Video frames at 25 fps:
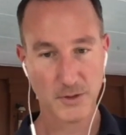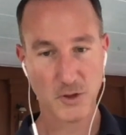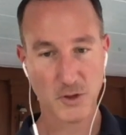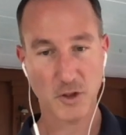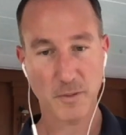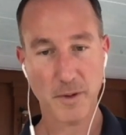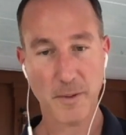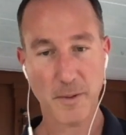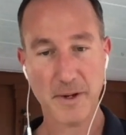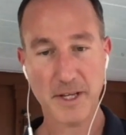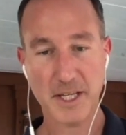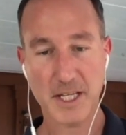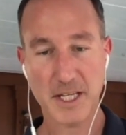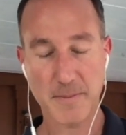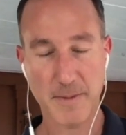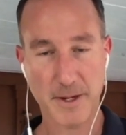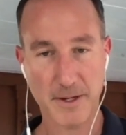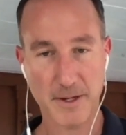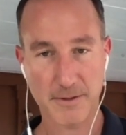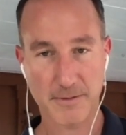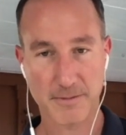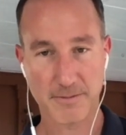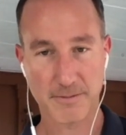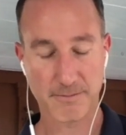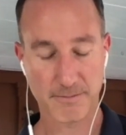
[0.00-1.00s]
So I'm in my
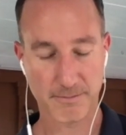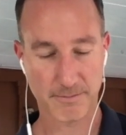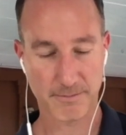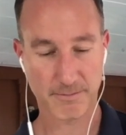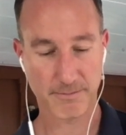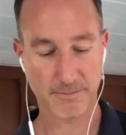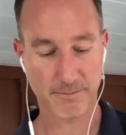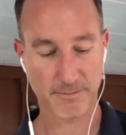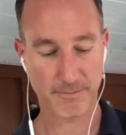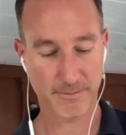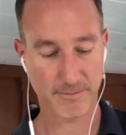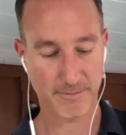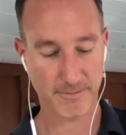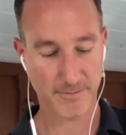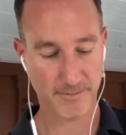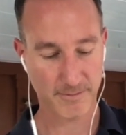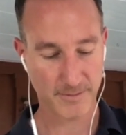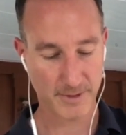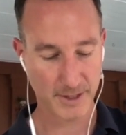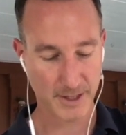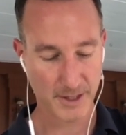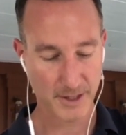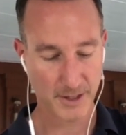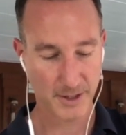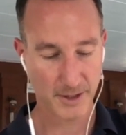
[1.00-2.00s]
email
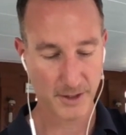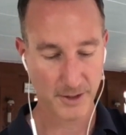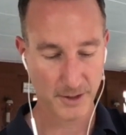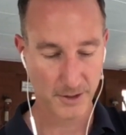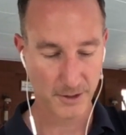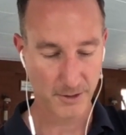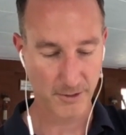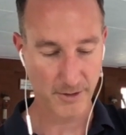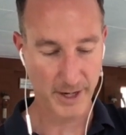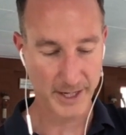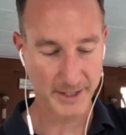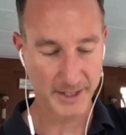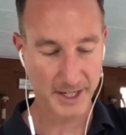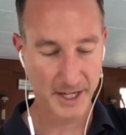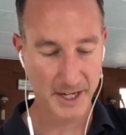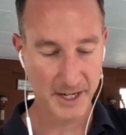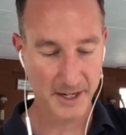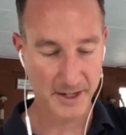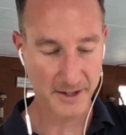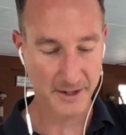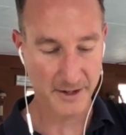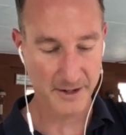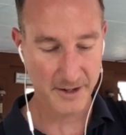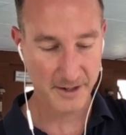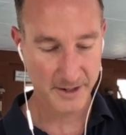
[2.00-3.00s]
right
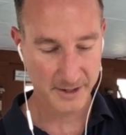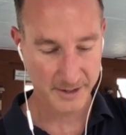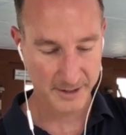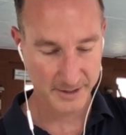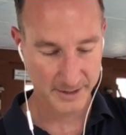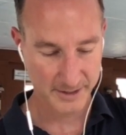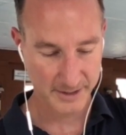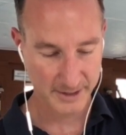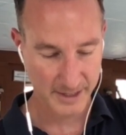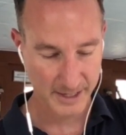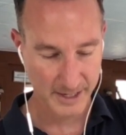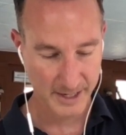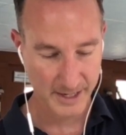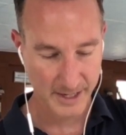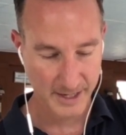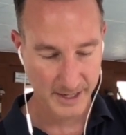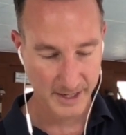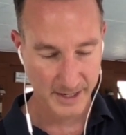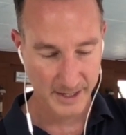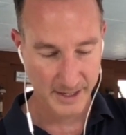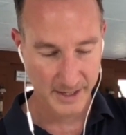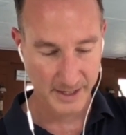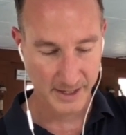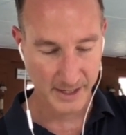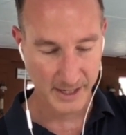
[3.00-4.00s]
here,
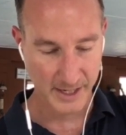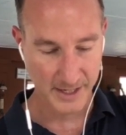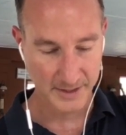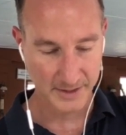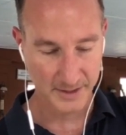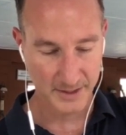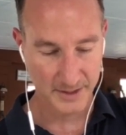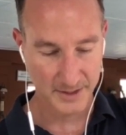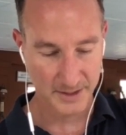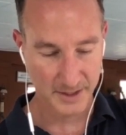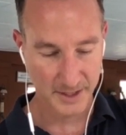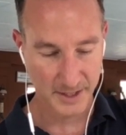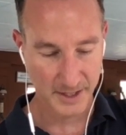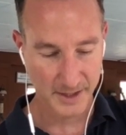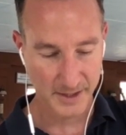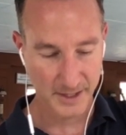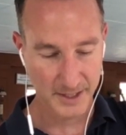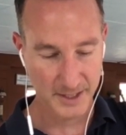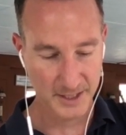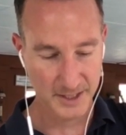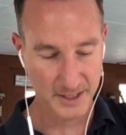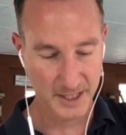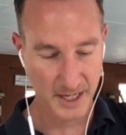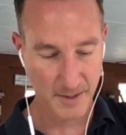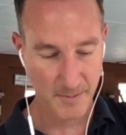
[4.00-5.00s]
and it's gonna say,
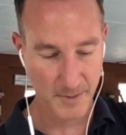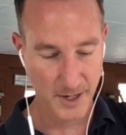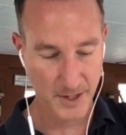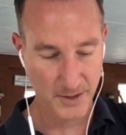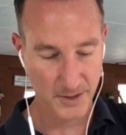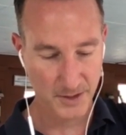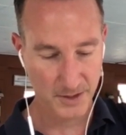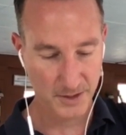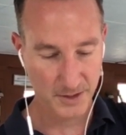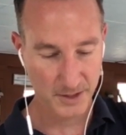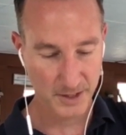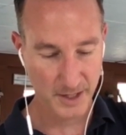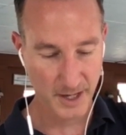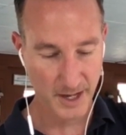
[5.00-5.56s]
this is how much?